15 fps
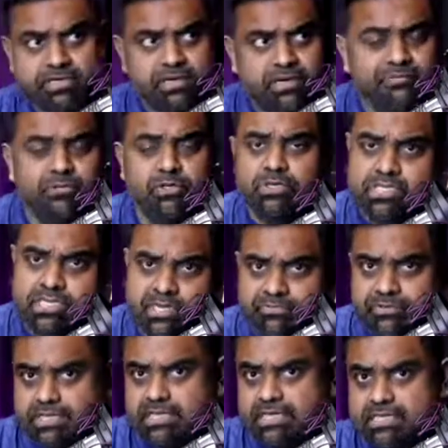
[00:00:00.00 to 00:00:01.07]
Of course,
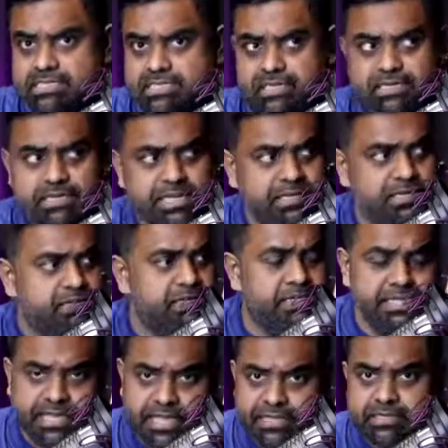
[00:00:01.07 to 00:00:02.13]
after consulting your
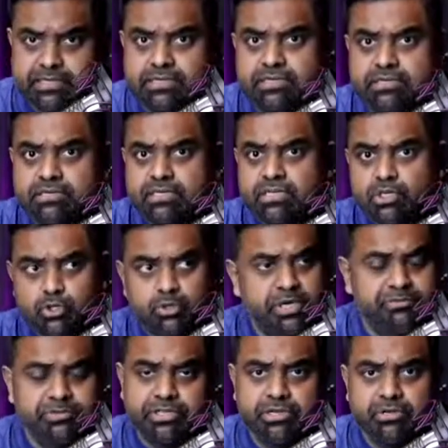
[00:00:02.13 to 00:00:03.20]
director,
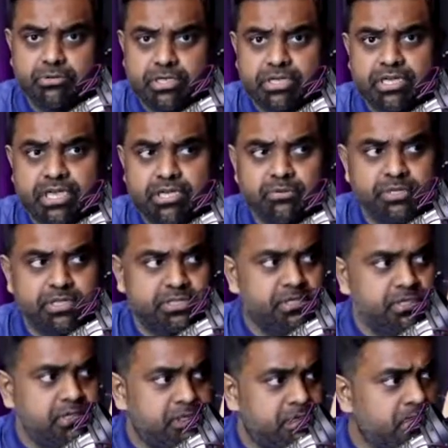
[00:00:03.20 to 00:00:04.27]
whoever you're working with,
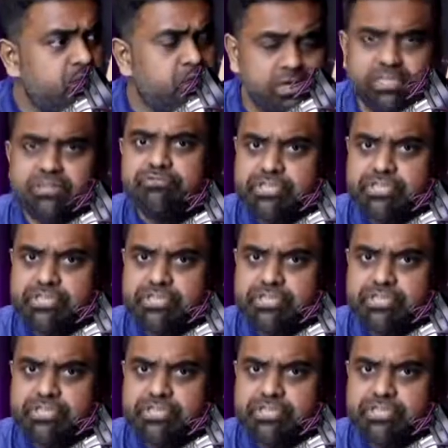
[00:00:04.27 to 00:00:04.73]
or the